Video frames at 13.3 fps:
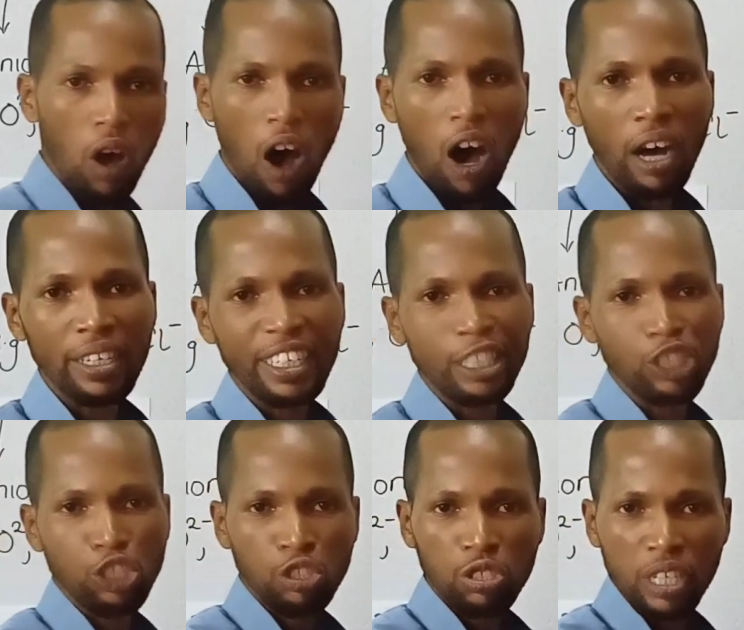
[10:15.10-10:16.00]
or the
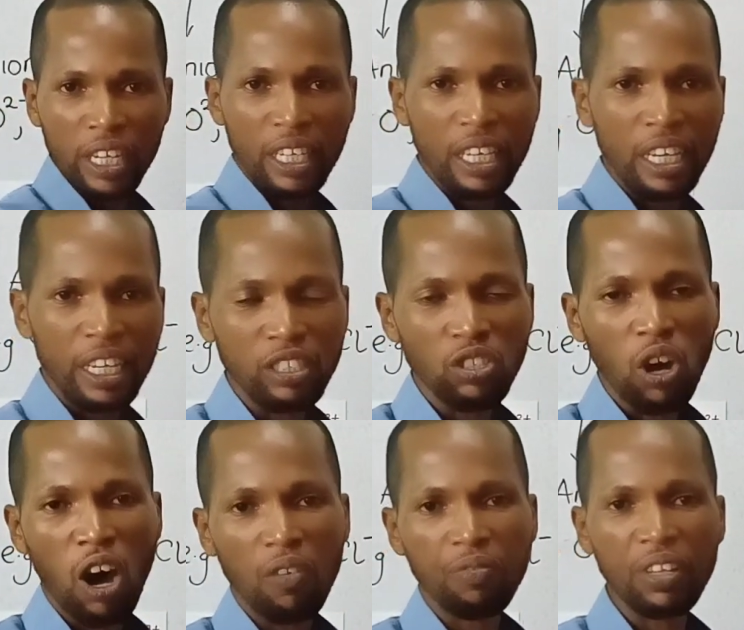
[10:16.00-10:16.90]
shrinking
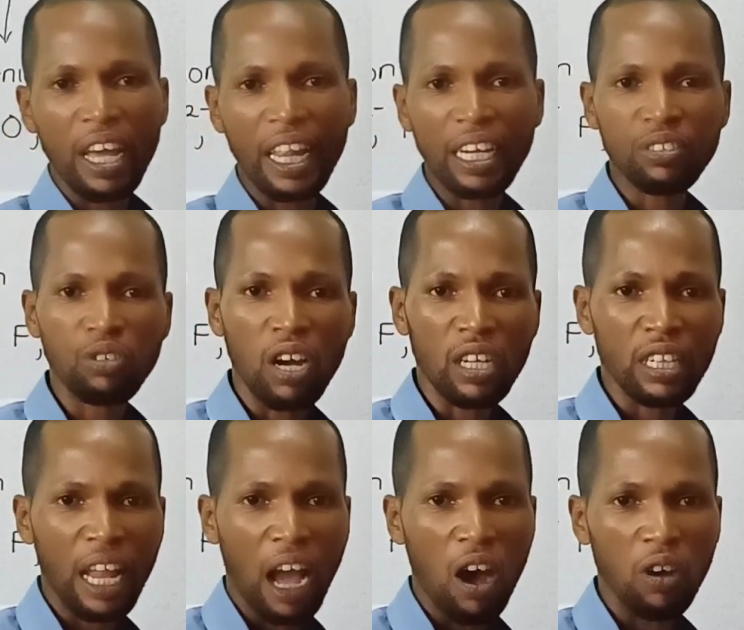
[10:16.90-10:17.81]
of the
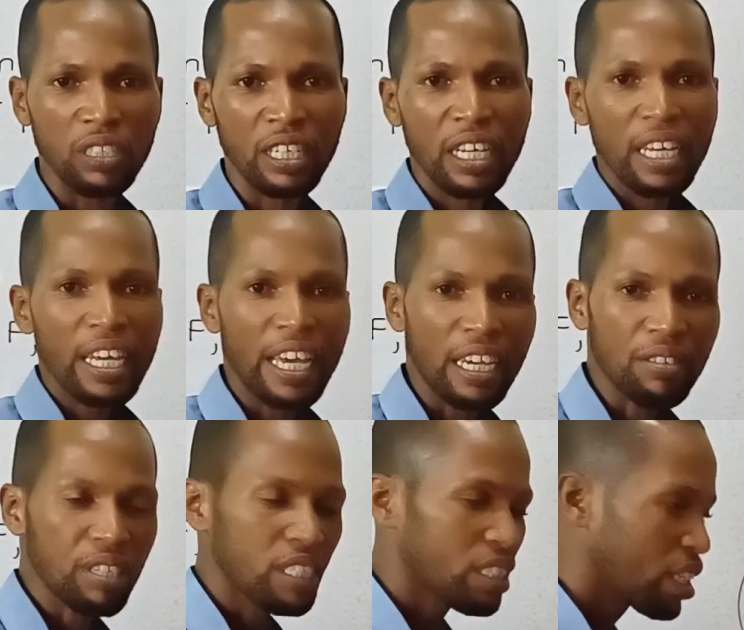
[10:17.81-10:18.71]
electron cloud
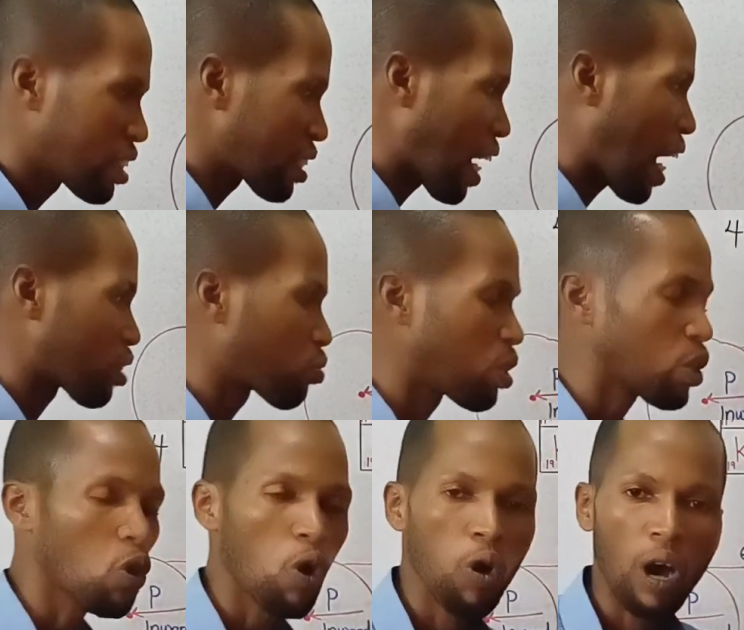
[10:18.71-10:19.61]
increases as we
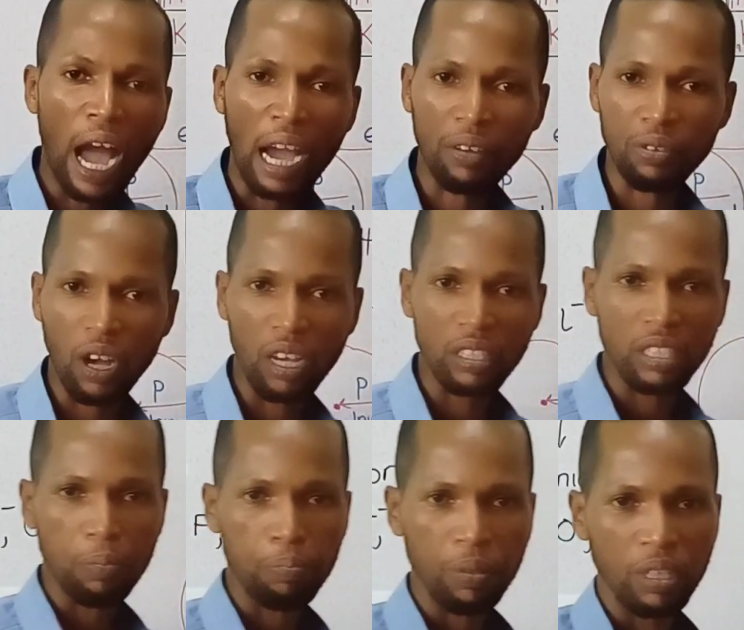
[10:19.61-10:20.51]
go
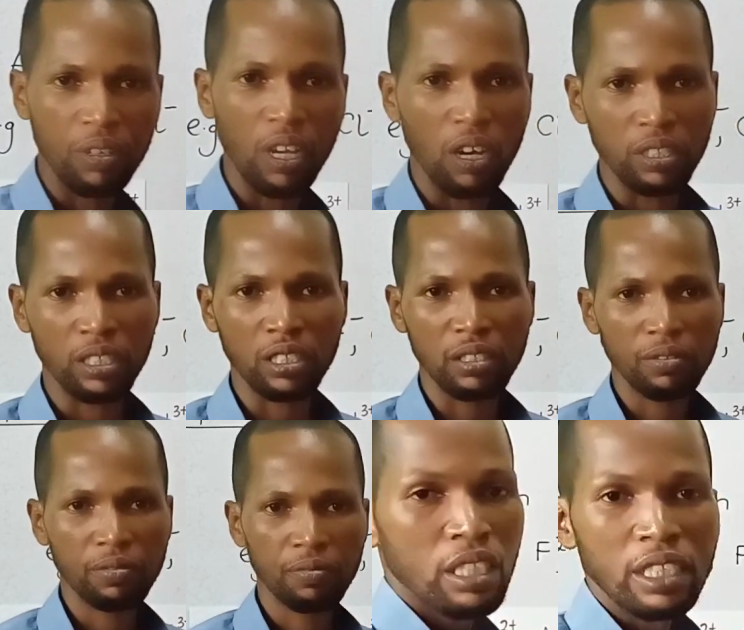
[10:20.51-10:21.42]
across the period.
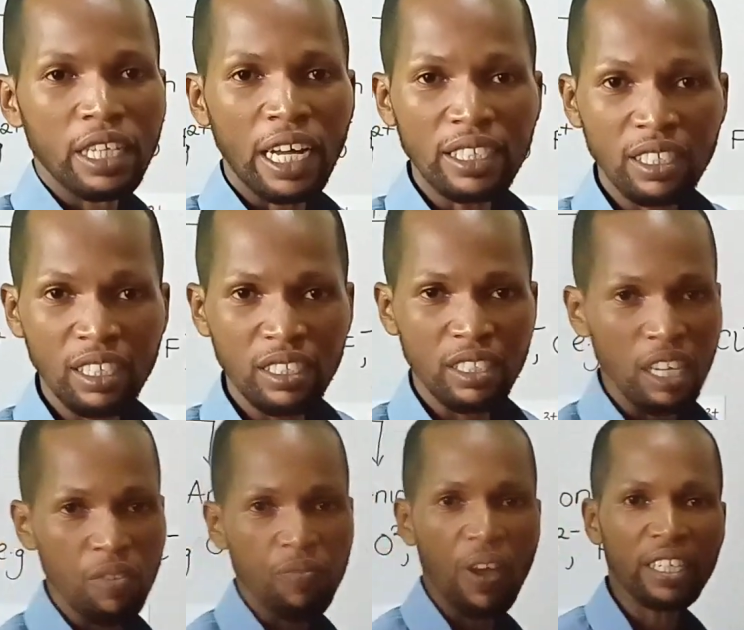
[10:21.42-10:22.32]
That is,
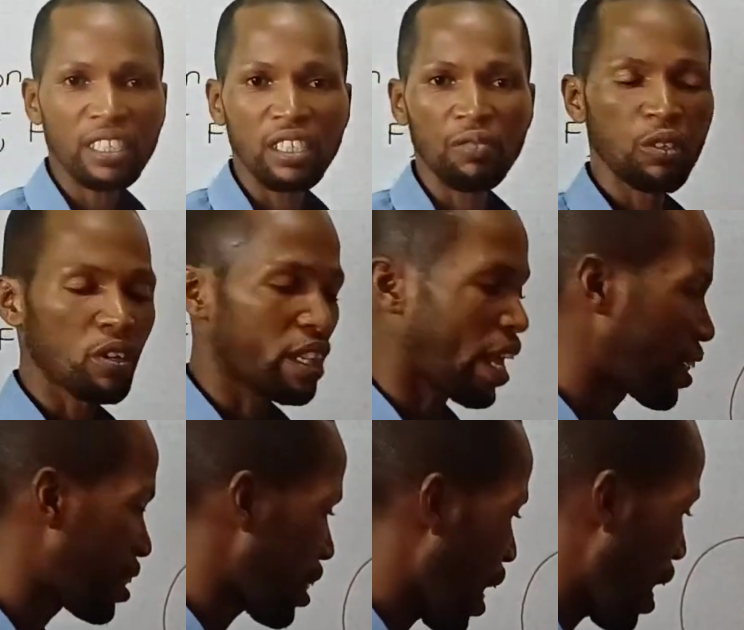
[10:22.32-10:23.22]
the effective
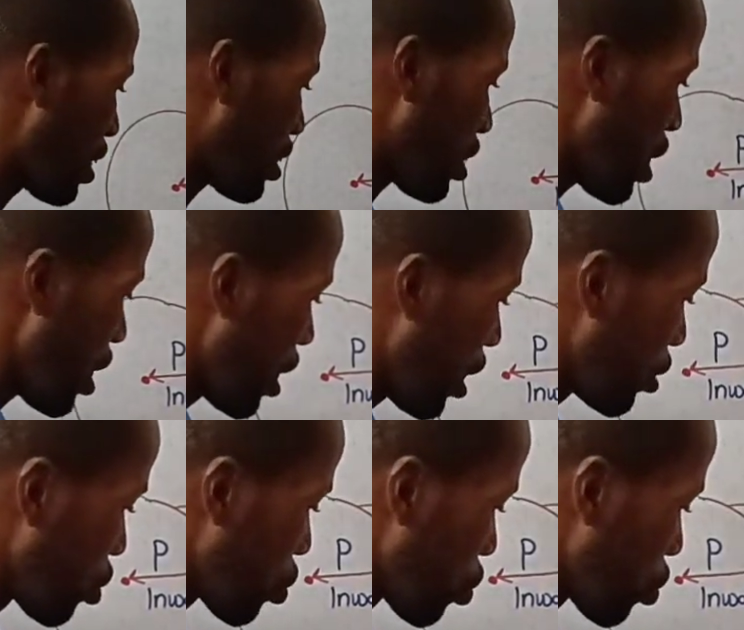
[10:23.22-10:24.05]
nuclear charge in